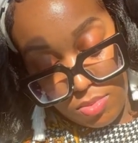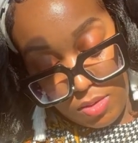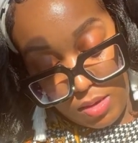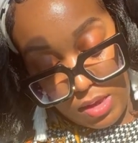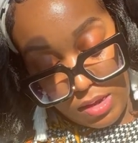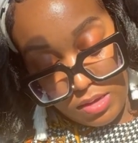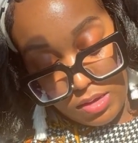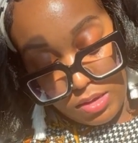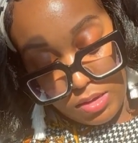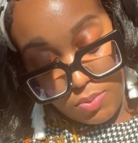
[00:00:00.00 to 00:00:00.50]
I
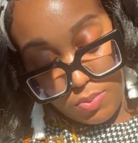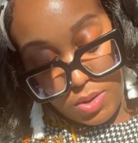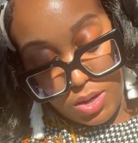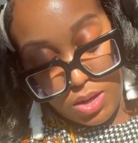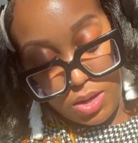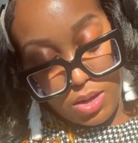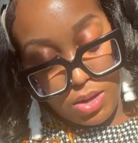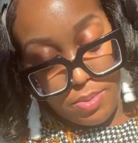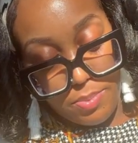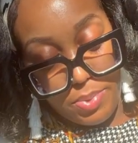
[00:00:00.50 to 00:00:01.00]
just want to
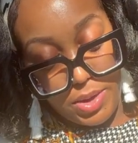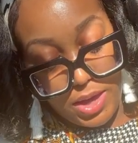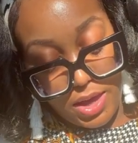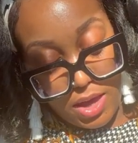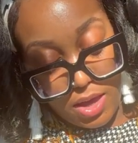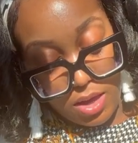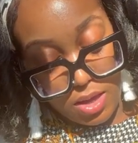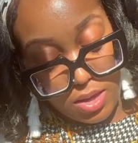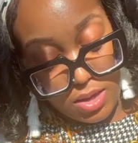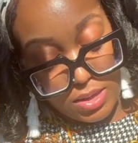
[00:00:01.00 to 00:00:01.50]

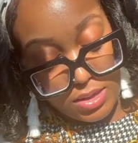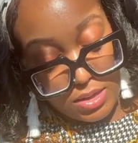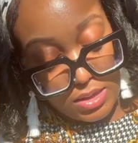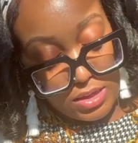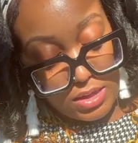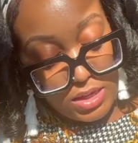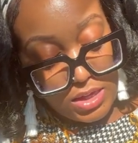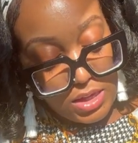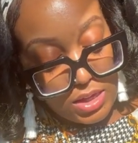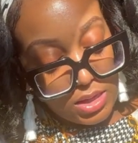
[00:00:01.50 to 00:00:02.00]
compare and
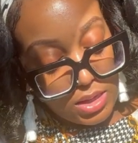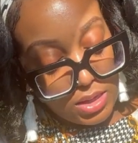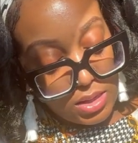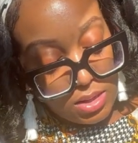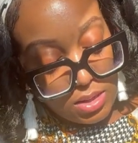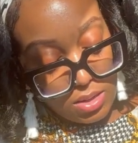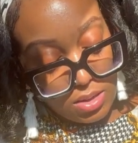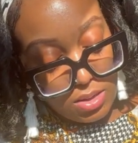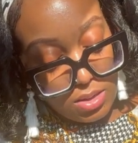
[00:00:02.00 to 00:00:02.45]
see